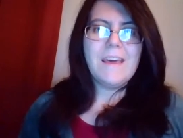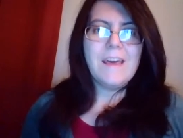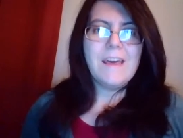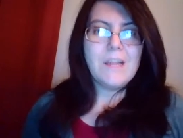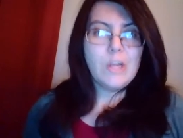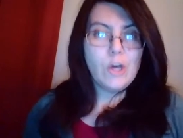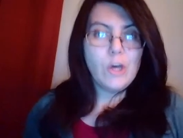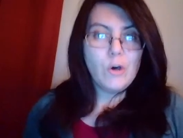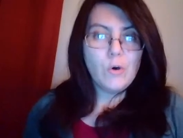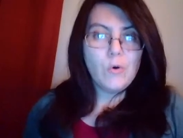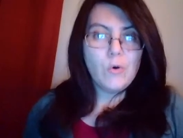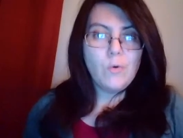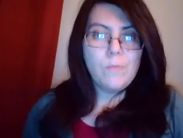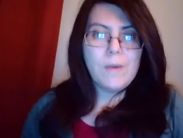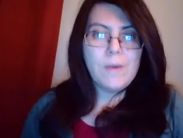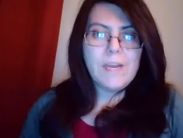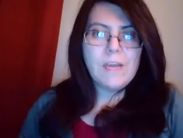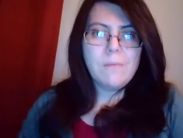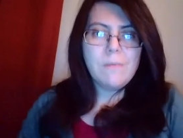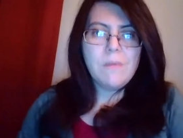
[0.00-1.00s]
Hello,
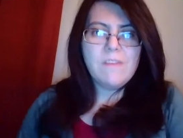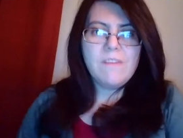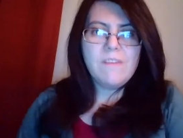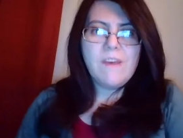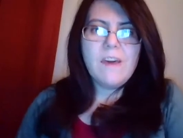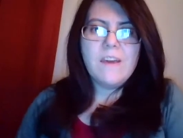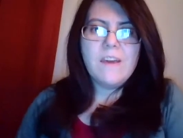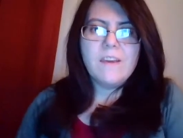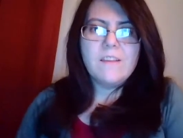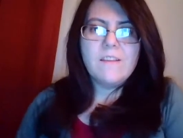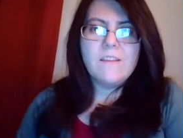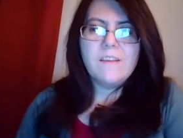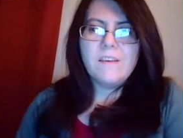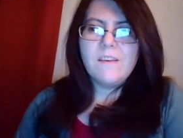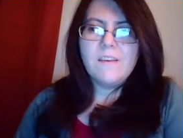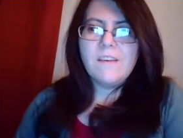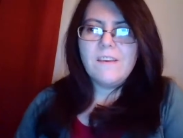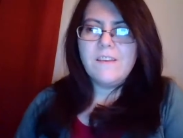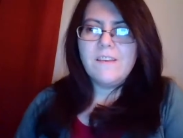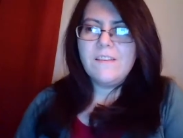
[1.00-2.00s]
my name is Agatha
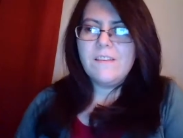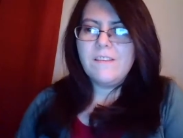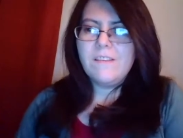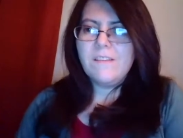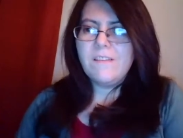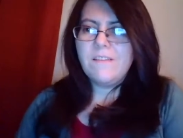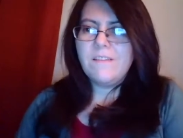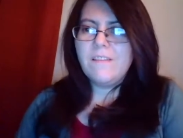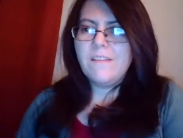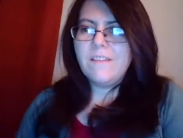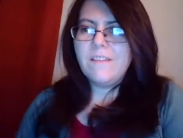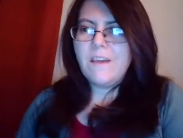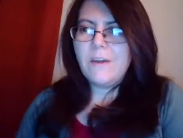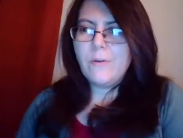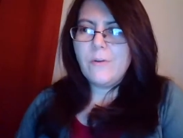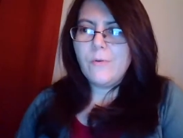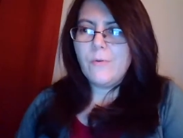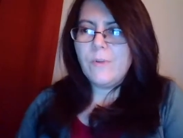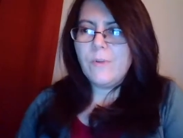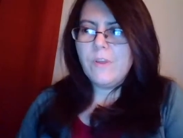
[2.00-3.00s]
and this is the
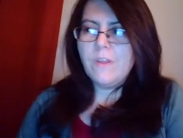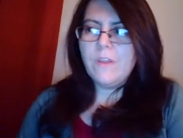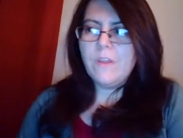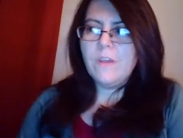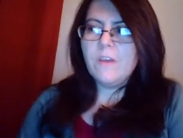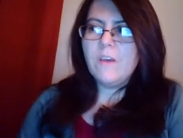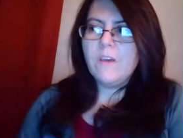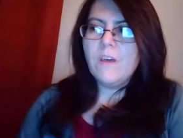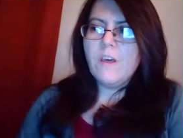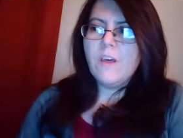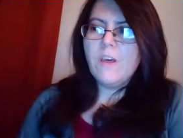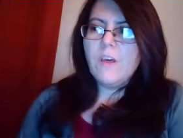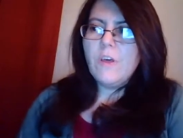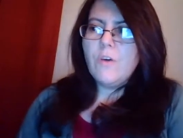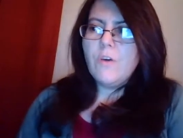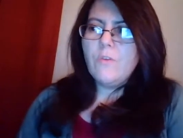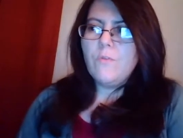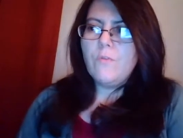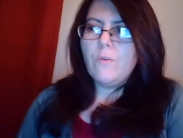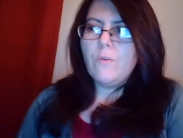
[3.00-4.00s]
tarot reading
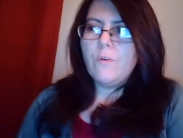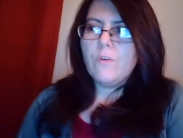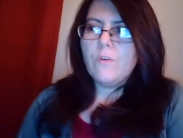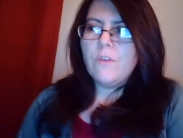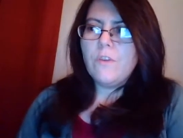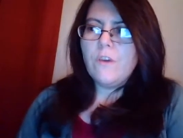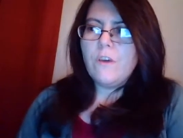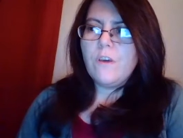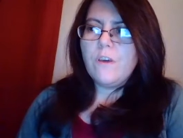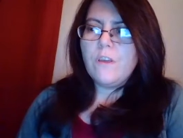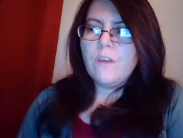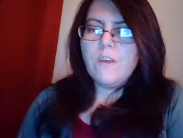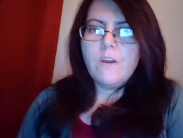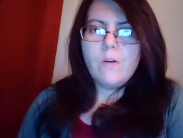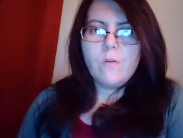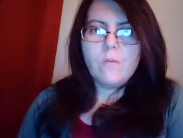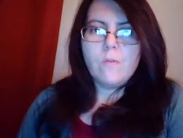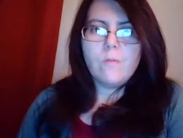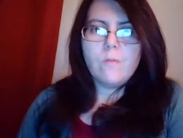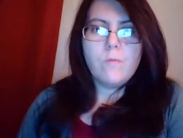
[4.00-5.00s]
for the
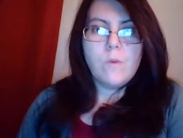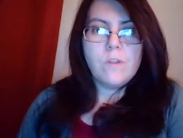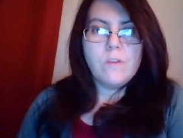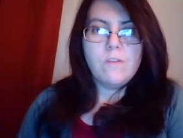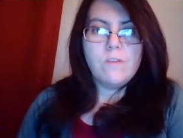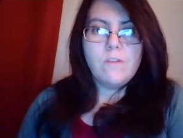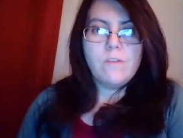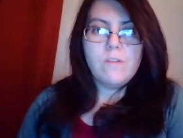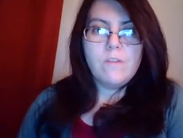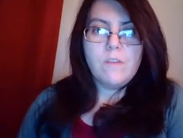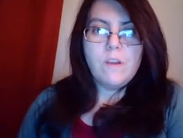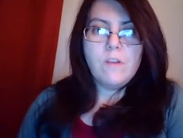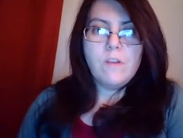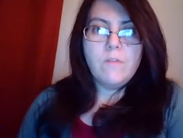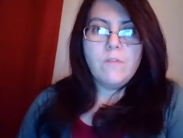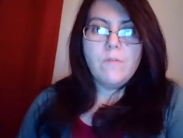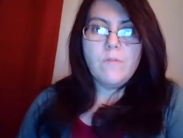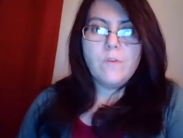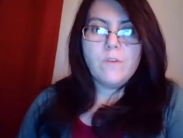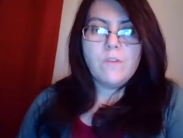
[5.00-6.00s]
year 2016
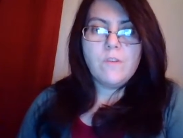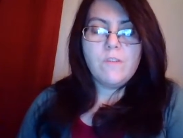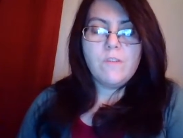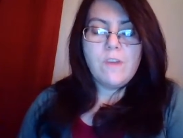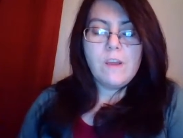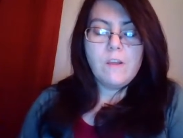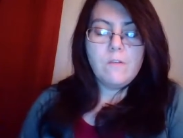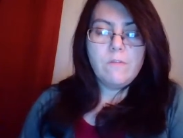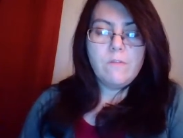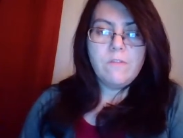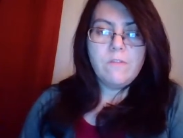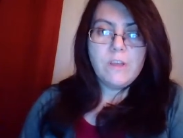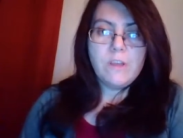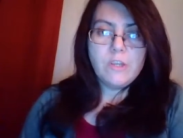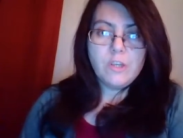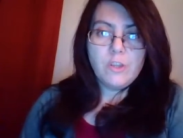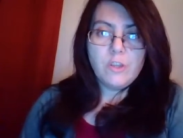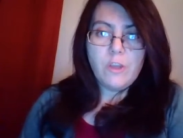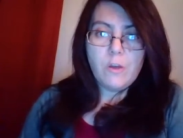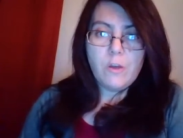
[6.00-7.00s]
for the sign of
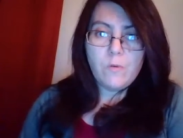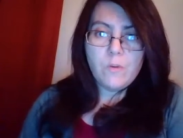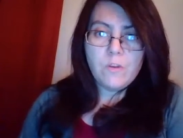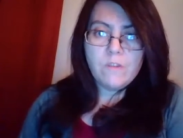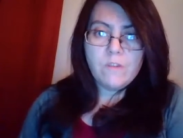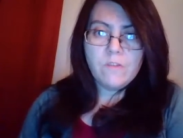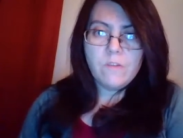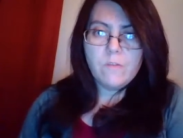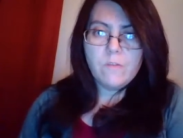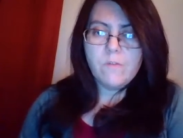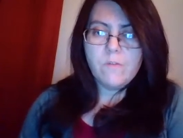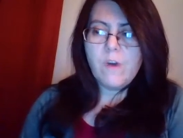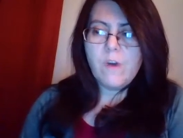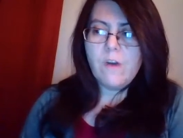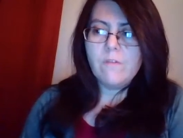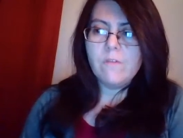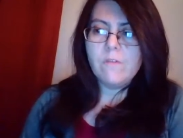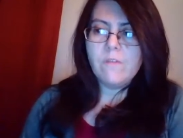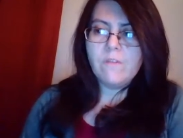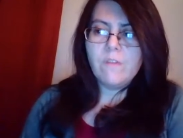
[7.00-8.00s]
Sagittarius. If you
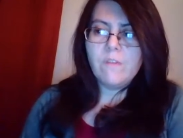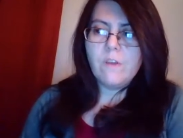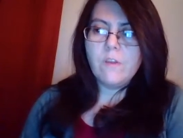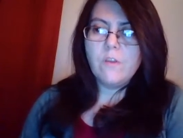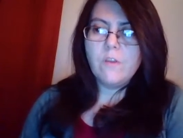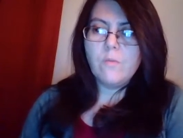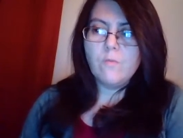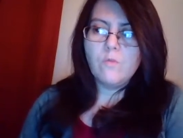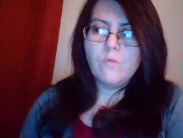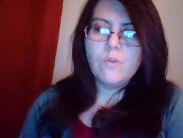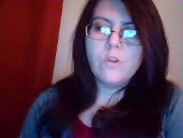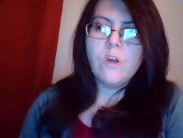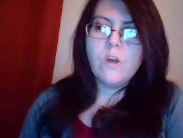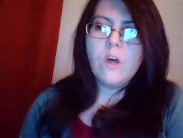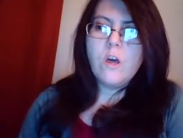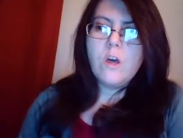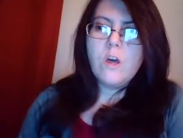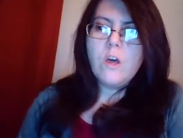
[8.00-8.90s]
have the sun, the moon,